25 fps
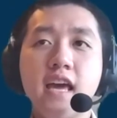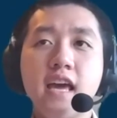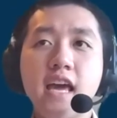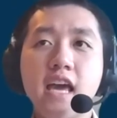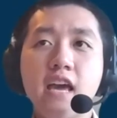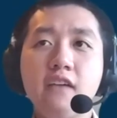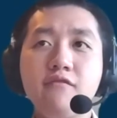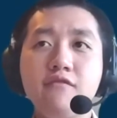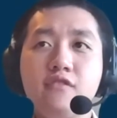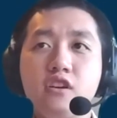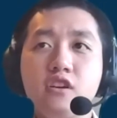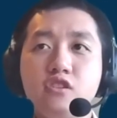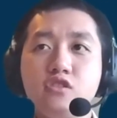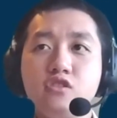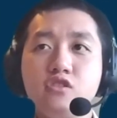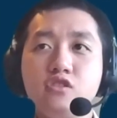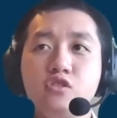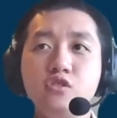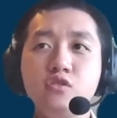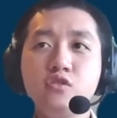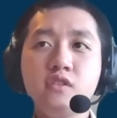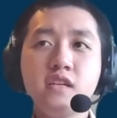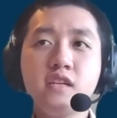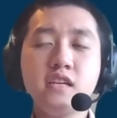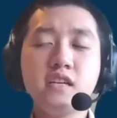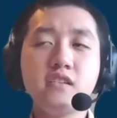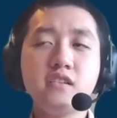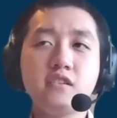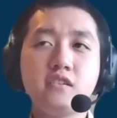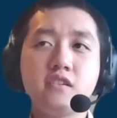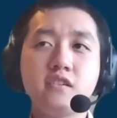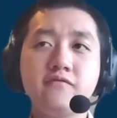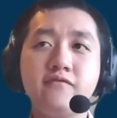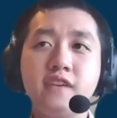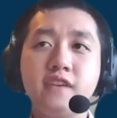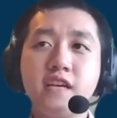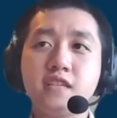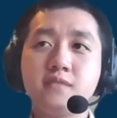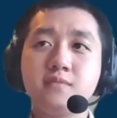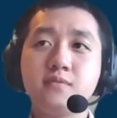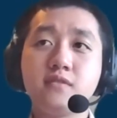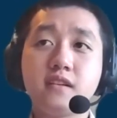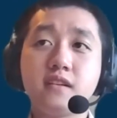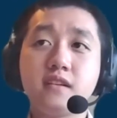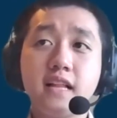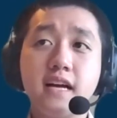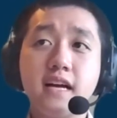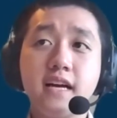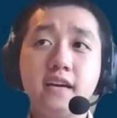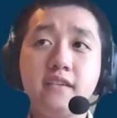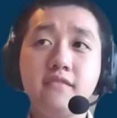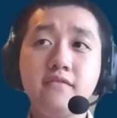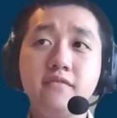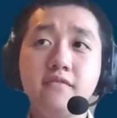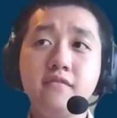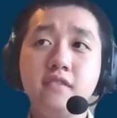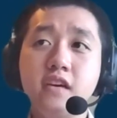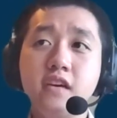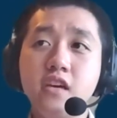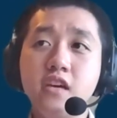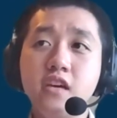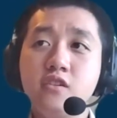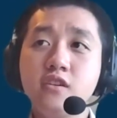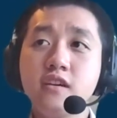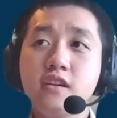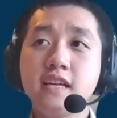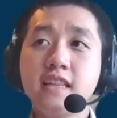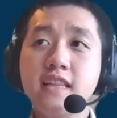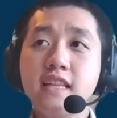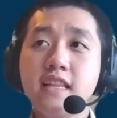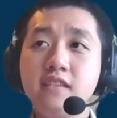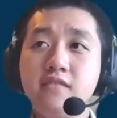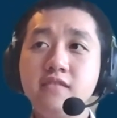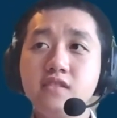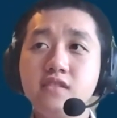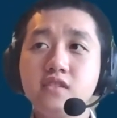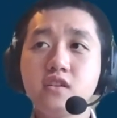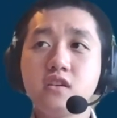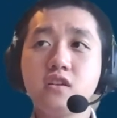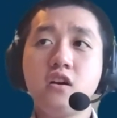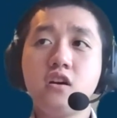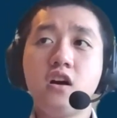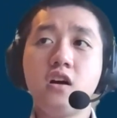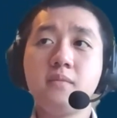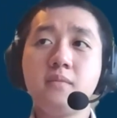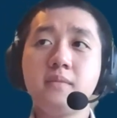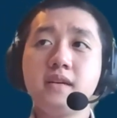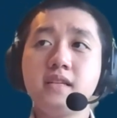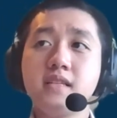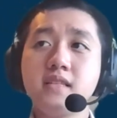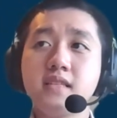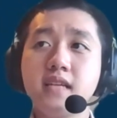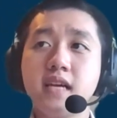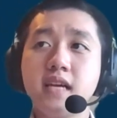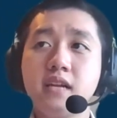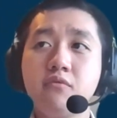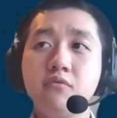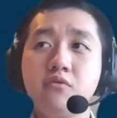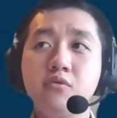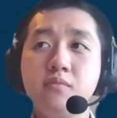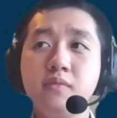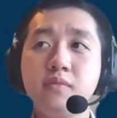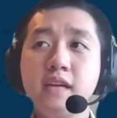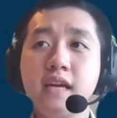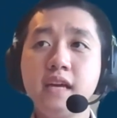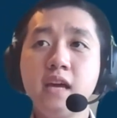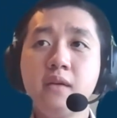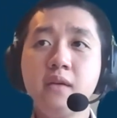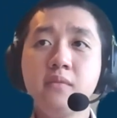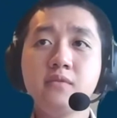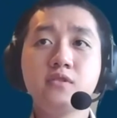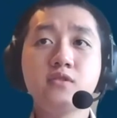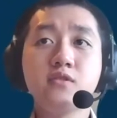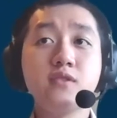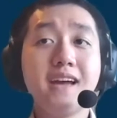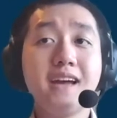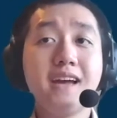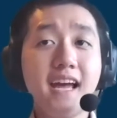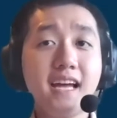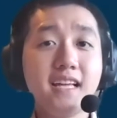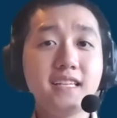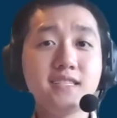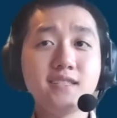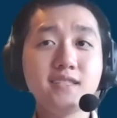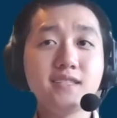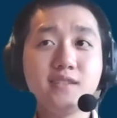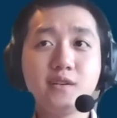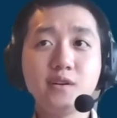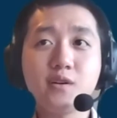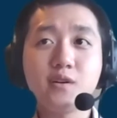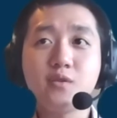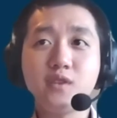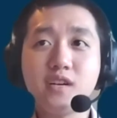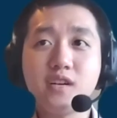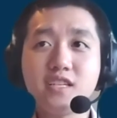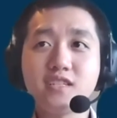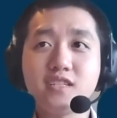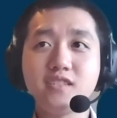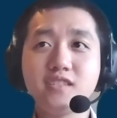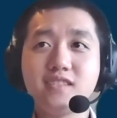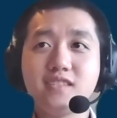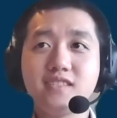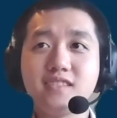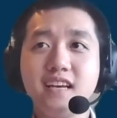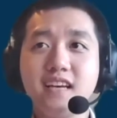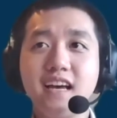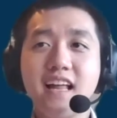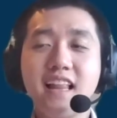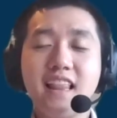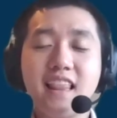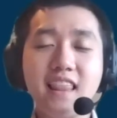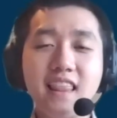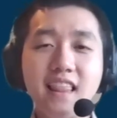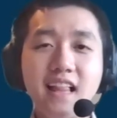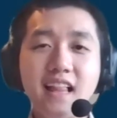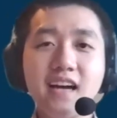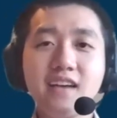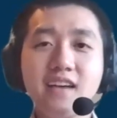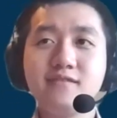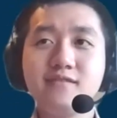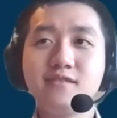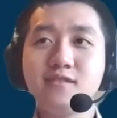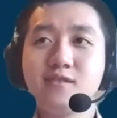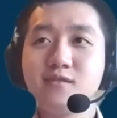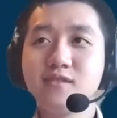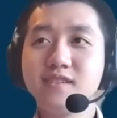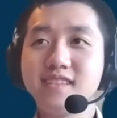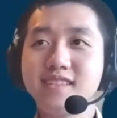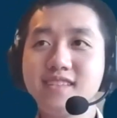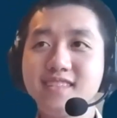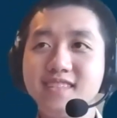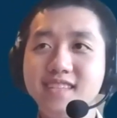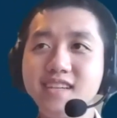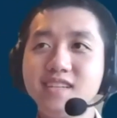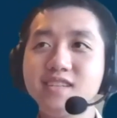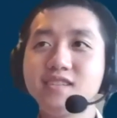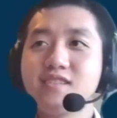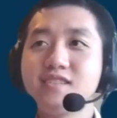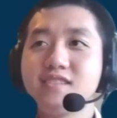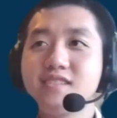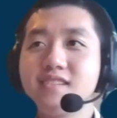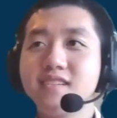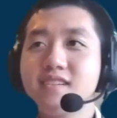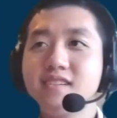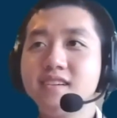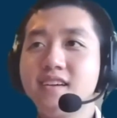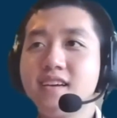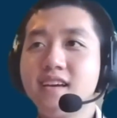If you are tuning in on Facebook Live, you can leave us a comment and we will be able to answer your questions live during the session.